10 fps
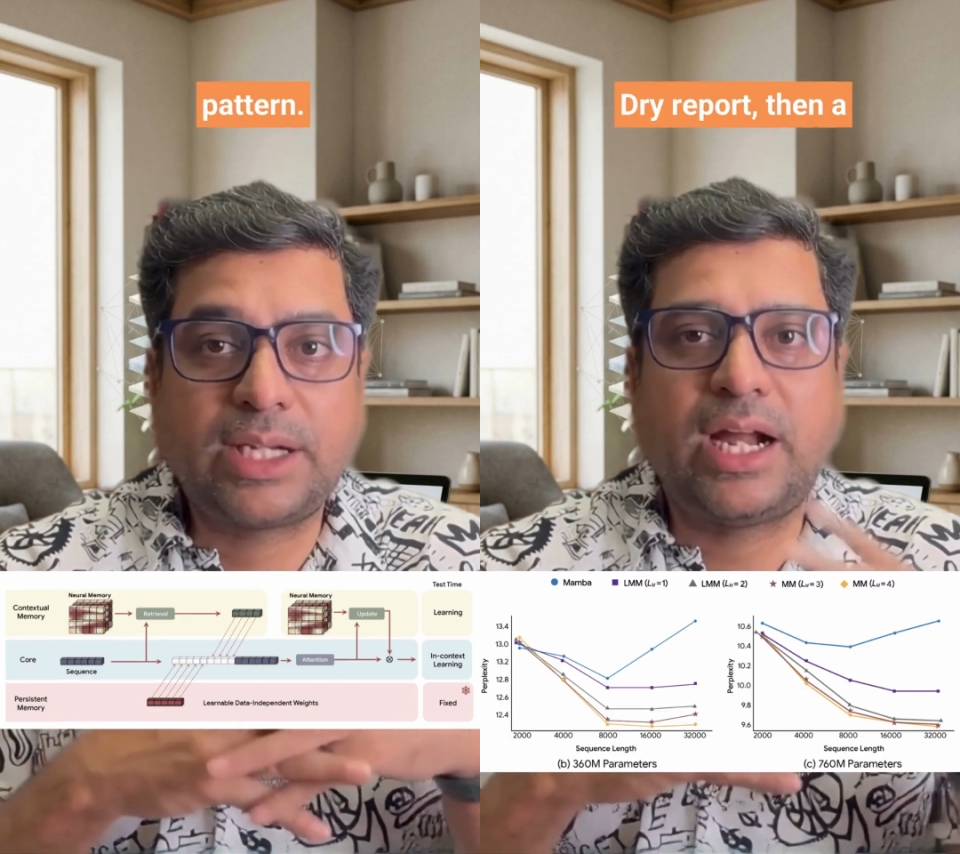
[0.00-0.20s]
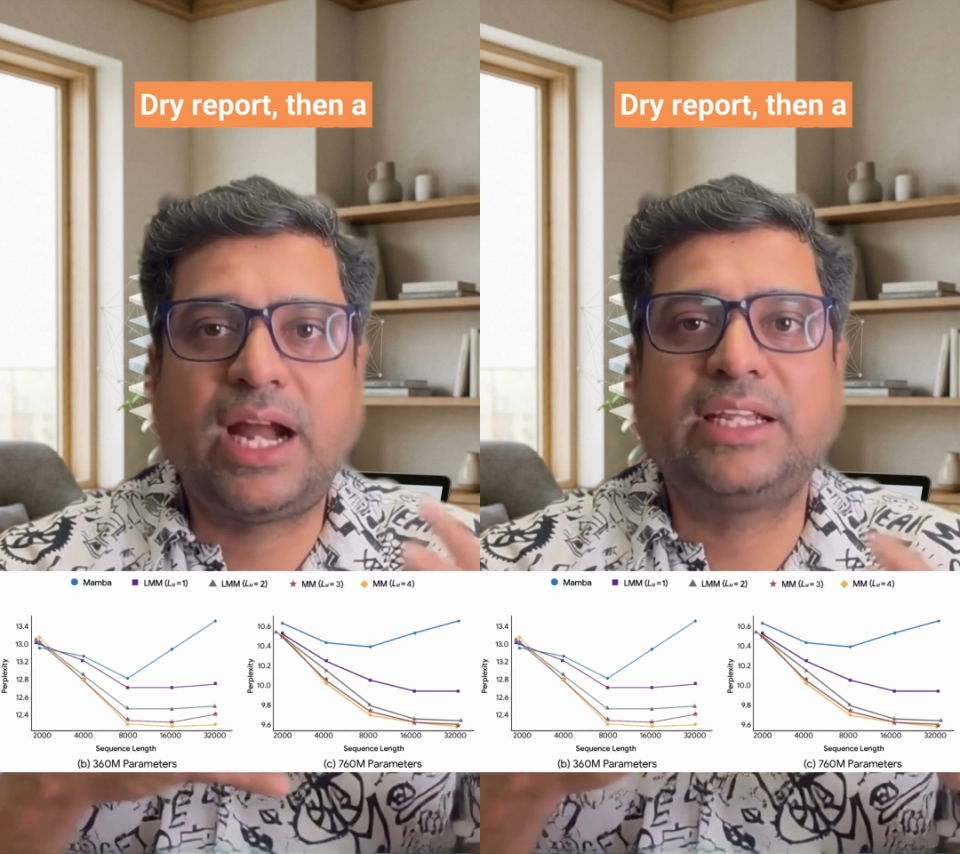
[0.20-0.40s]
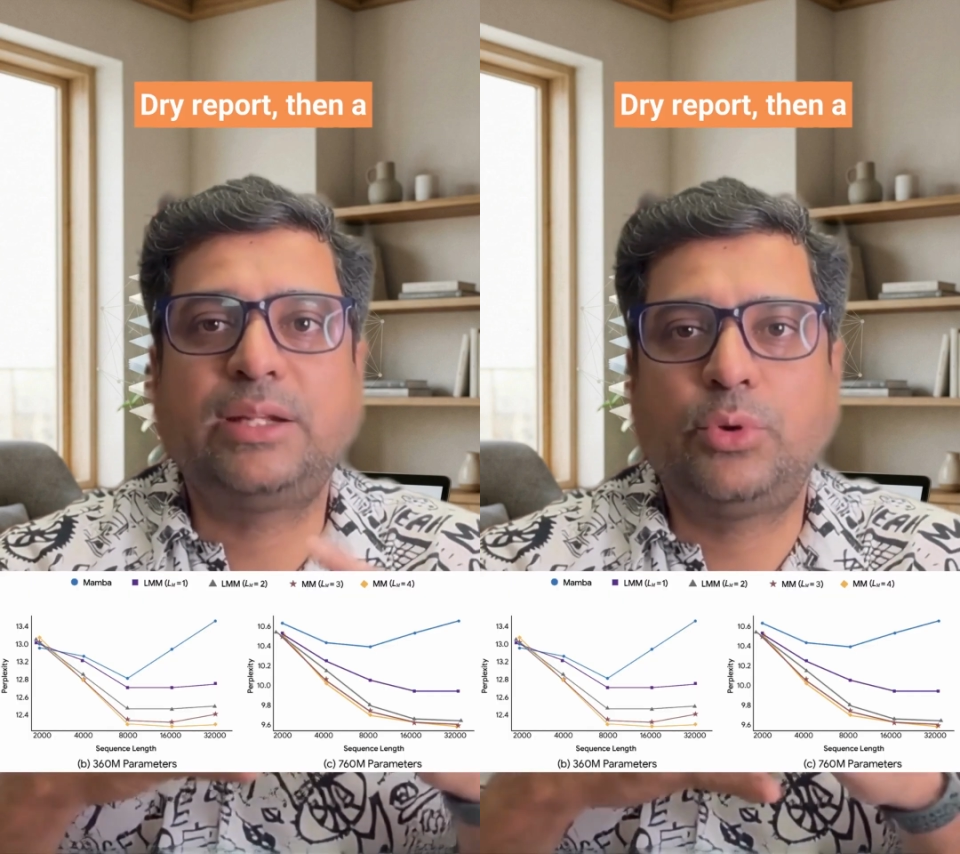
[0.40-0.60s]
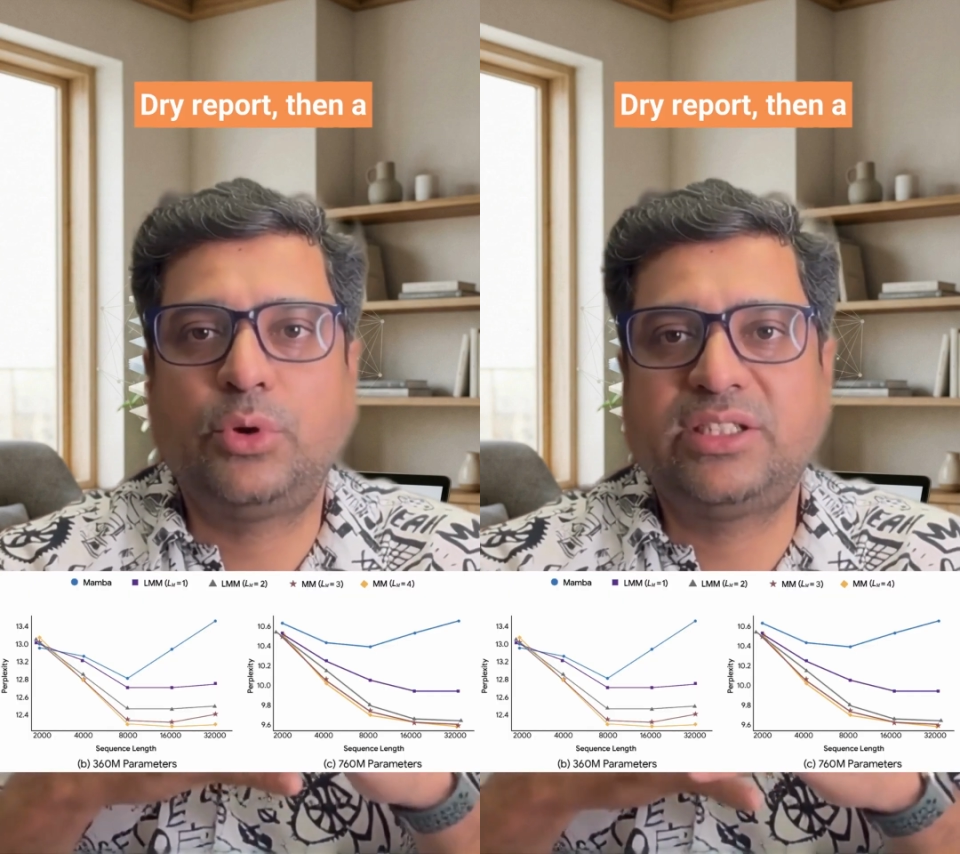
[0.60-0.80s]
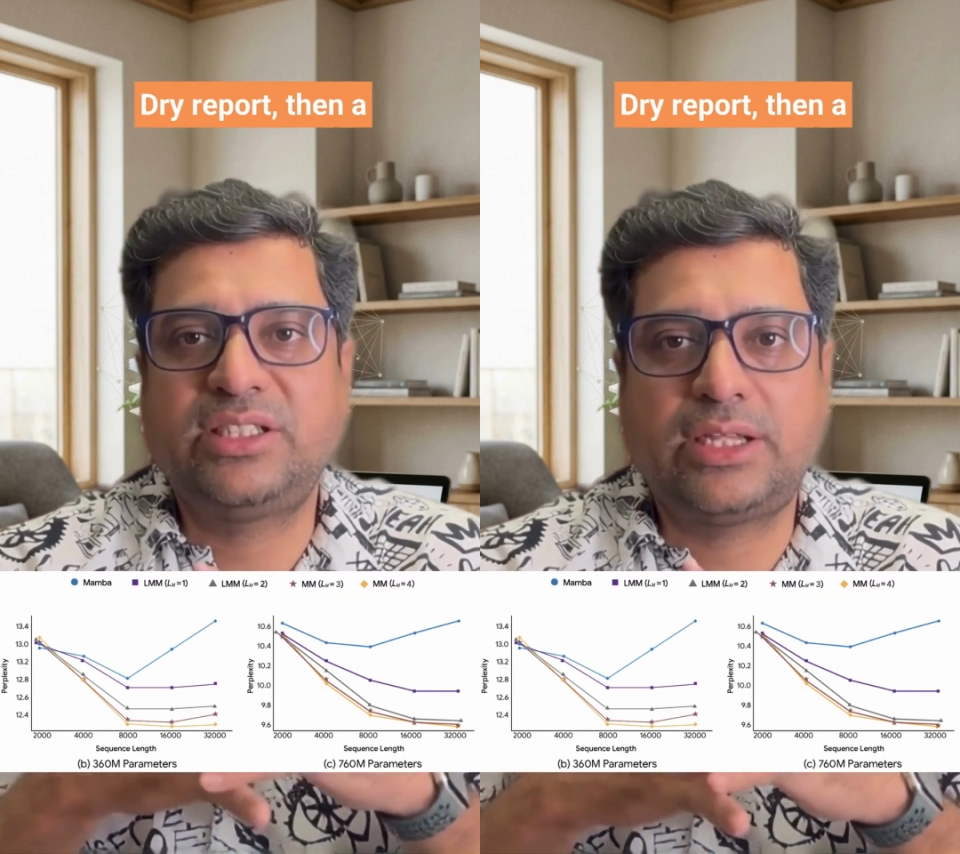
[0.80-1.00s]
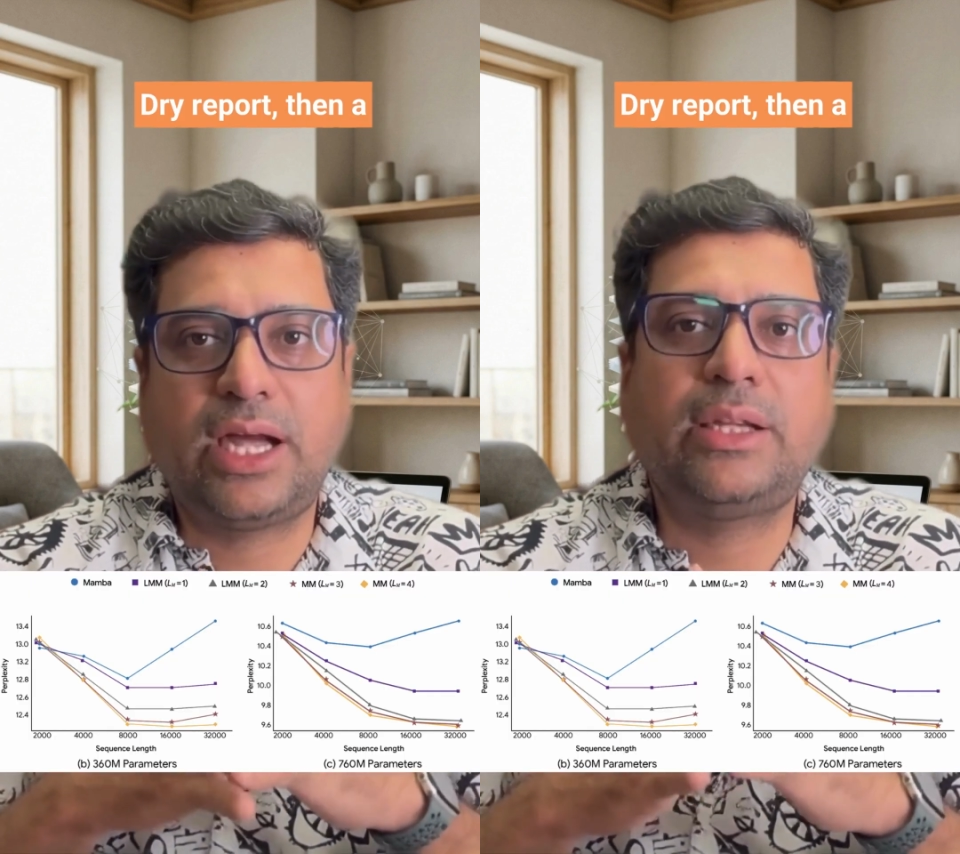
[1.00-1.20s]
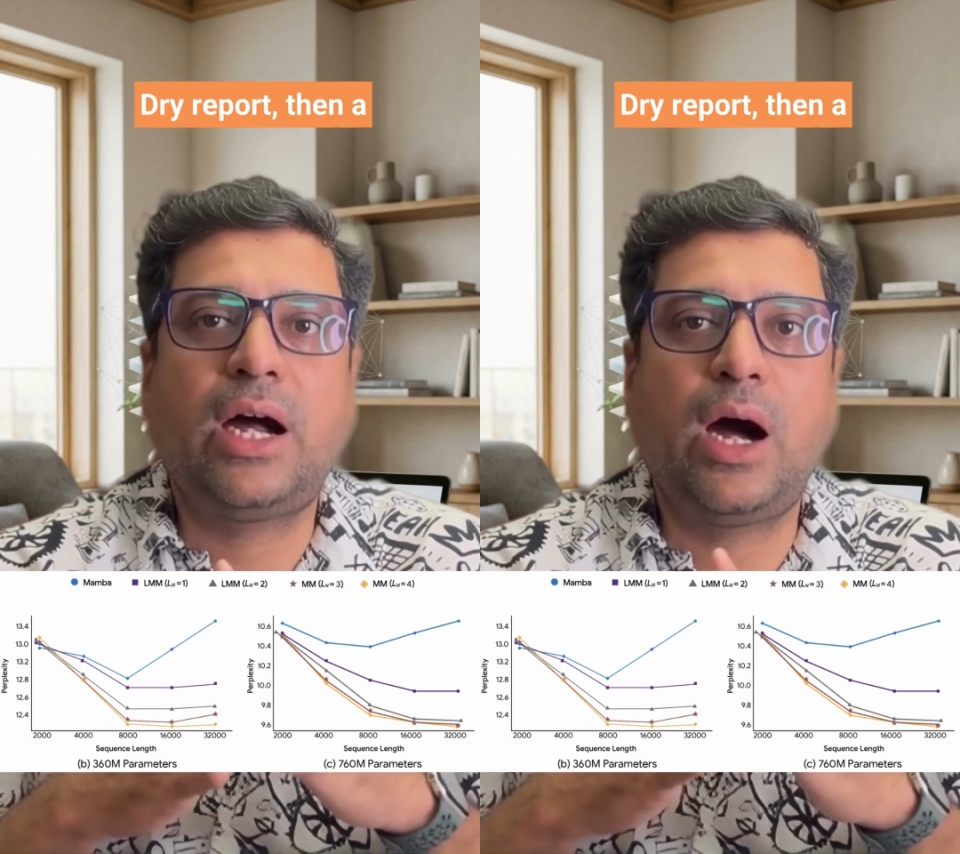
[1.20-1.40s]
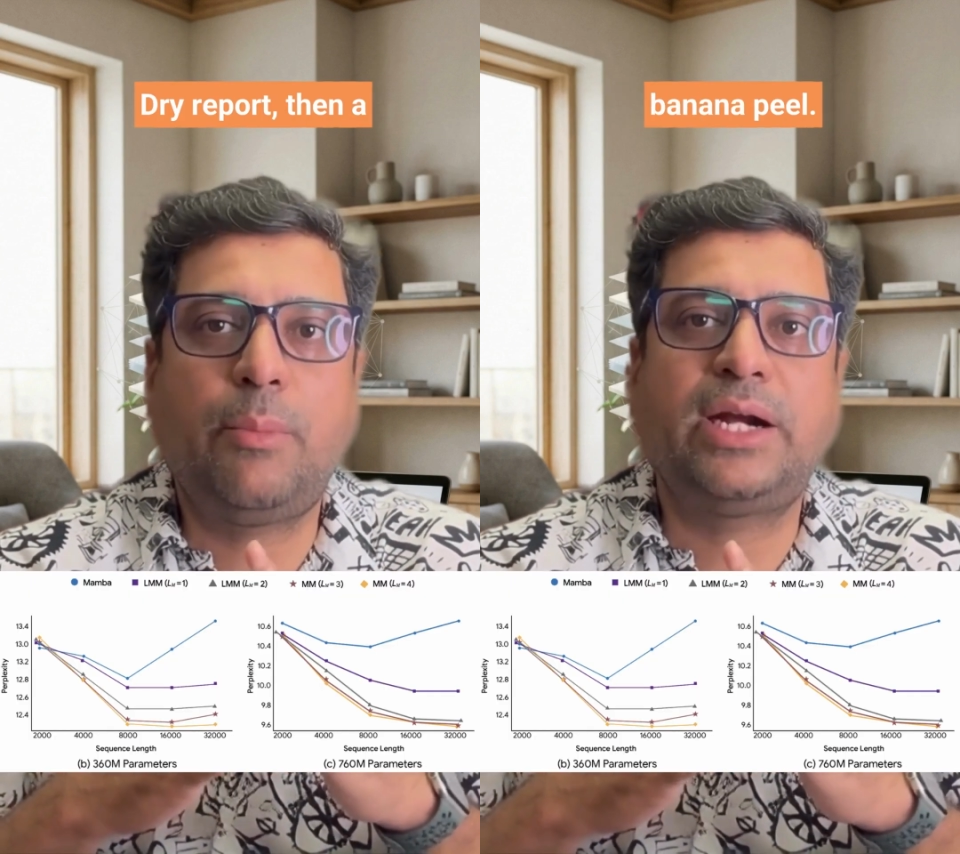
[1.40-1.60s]
Dry report,
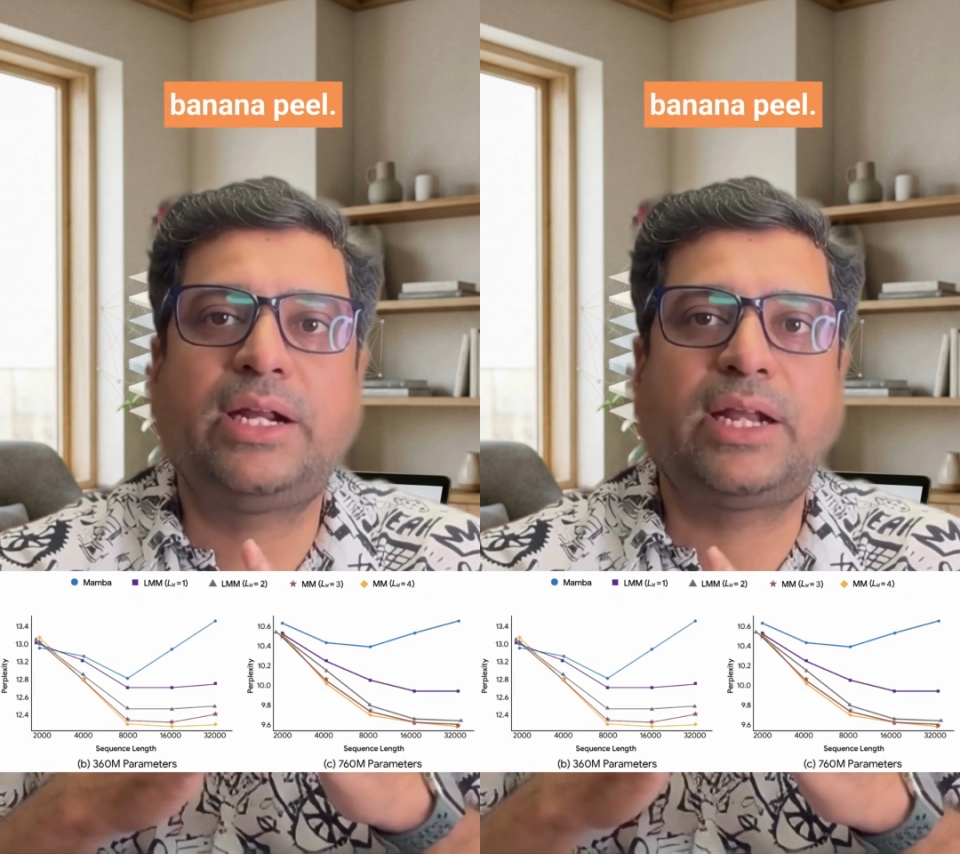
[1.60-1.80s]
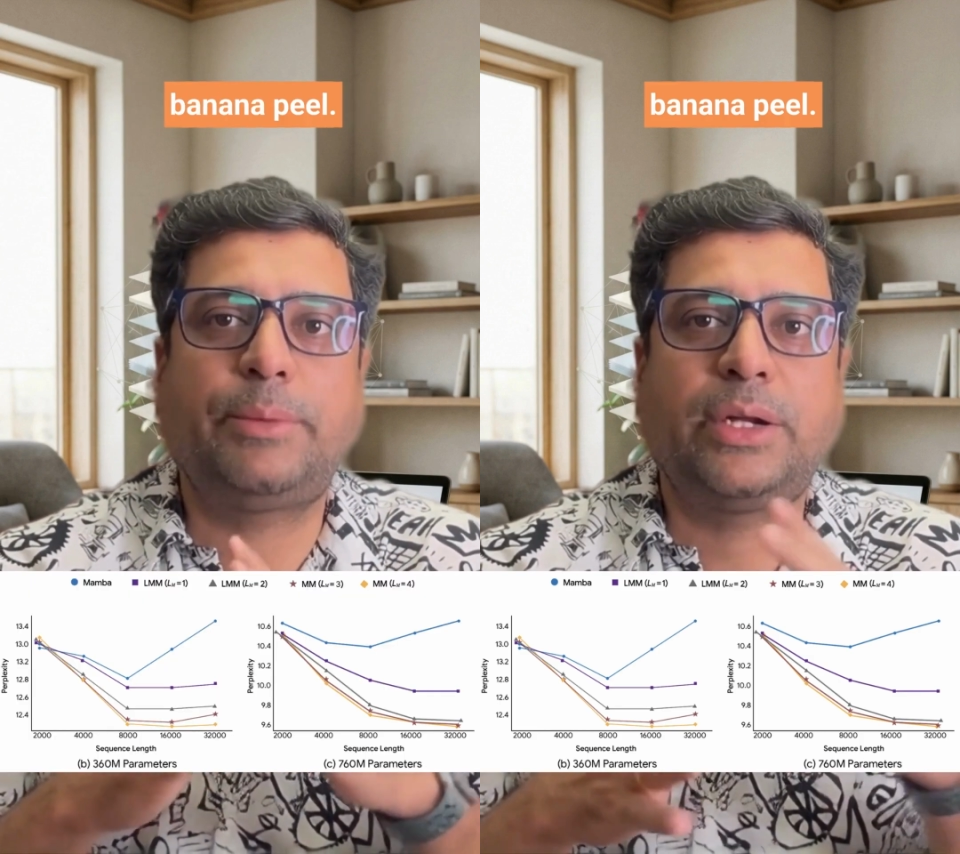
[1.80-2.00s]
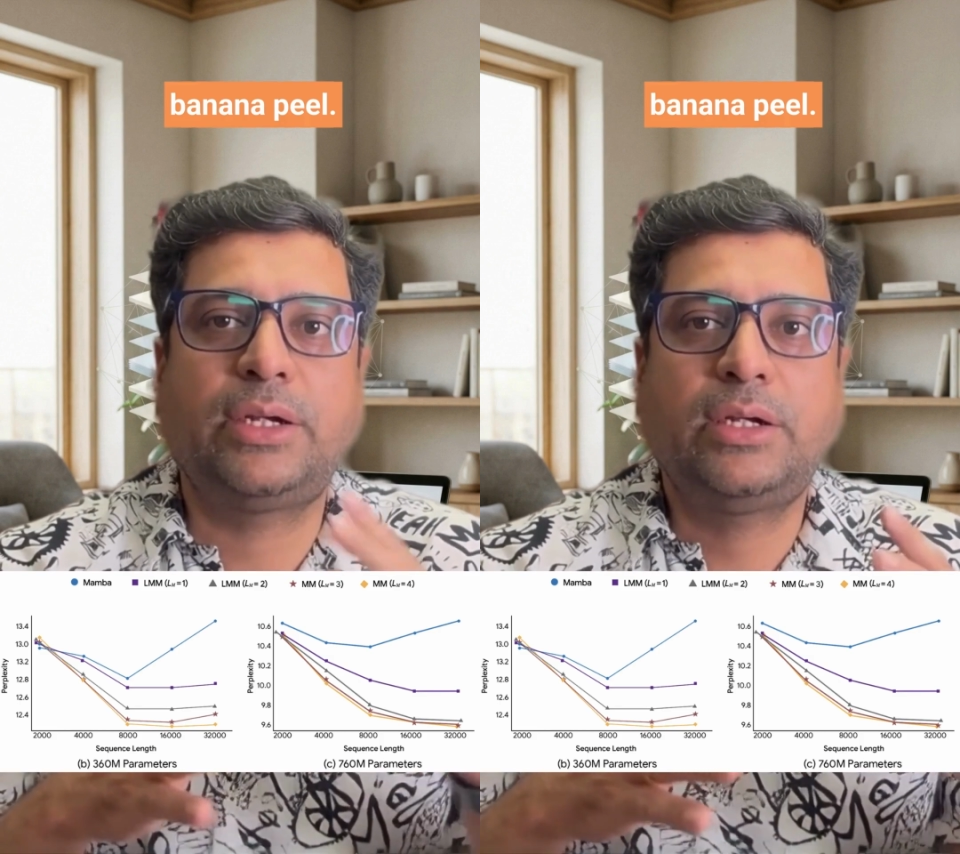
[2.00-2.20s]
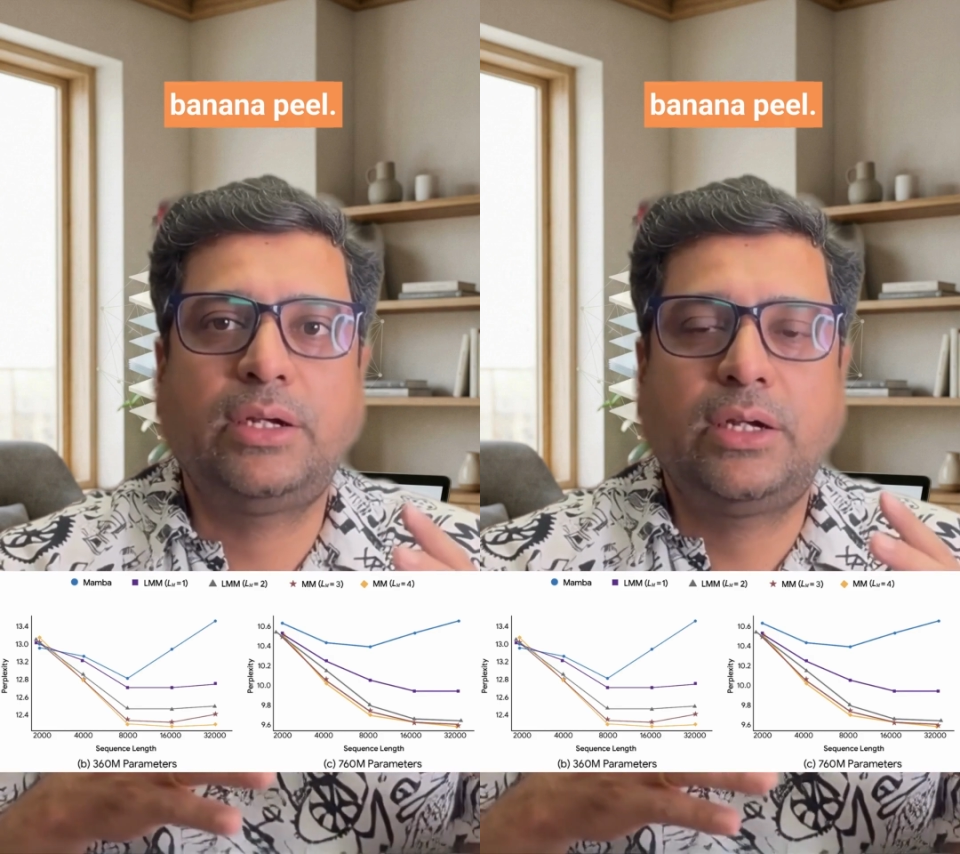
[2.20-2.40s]
then a banana peel.